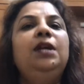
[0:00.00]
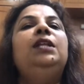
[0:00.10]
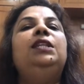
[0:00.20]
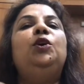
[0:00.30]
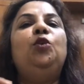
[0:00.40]

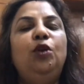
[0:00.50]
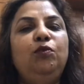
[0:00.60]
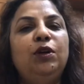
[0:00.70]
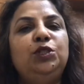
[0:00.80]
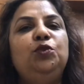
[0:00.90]
The goal
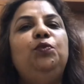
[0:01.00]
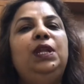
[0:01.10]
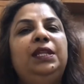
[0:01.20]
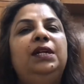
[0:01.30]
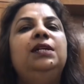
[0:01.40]
was to
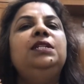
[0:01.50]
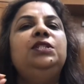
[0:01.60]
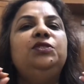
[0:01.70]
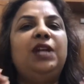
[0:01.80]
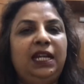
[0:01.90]
win the
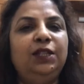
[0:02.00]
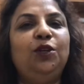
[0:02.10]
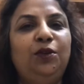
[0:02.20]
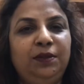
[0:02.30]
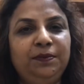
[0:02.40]

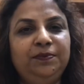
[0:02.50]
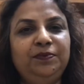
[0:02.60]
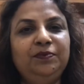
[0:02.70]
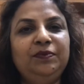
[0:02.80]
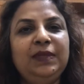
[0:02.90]
triathlon.
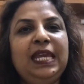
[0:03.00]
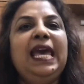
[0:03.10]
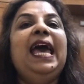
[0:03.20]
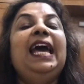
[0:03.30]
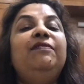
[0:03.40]

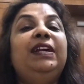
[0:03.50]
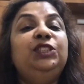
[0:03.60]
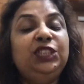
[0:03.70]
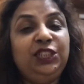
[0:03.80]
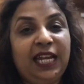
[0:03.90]
And when
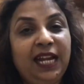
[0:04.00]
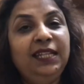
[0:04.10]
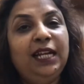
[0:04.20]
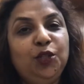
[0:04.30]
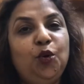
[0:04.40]
she shared
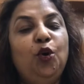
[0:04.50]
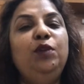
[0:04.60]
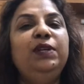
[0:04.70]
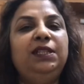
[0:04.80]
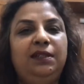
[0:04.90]
that goal
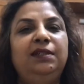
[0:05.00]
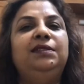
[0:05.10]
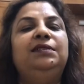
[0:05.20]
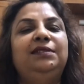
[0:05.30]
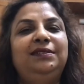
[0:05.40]
with
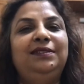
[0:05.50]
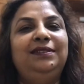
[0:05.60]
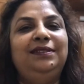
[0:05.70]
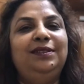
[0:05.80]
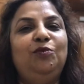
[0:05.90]
her,
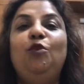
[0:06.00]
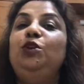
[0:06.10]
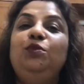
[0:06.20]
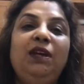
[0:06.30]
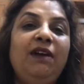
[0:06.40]
what
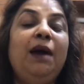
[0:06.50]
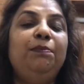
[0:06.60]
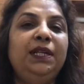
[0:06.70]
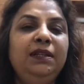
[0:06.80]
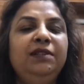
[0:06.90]
would have
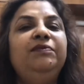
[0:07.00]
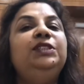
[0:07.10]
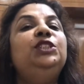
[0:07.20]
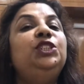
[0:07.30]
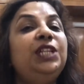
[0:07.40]
happened when
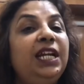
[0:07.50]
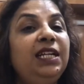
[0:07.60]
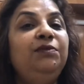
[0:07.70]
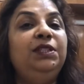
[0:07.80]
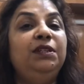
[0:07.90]
she shared
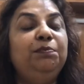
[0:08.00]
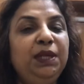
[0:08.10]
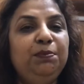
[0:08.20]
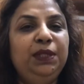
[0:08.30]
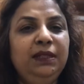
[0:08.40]
it with her
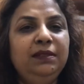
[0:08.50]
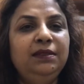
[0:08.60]
people?